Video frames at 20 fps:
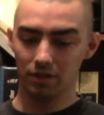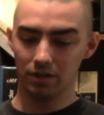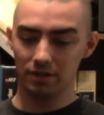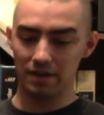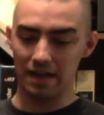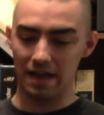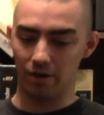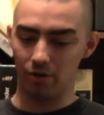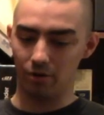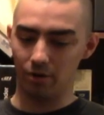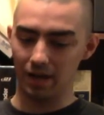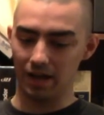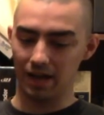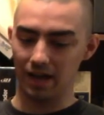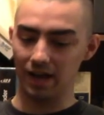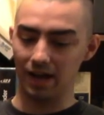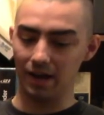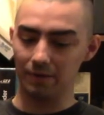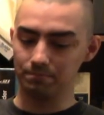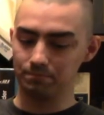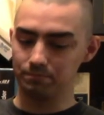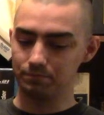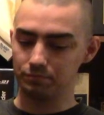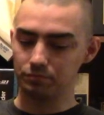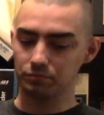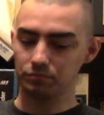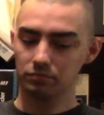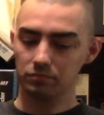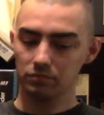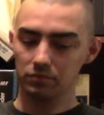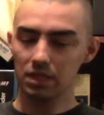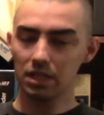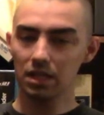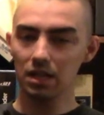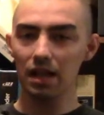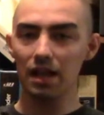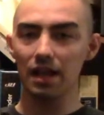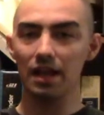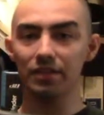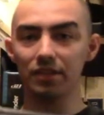Now,
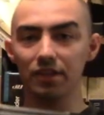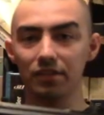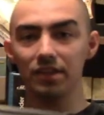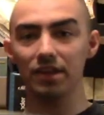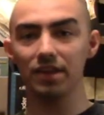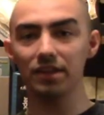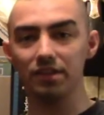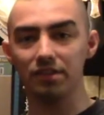as I said,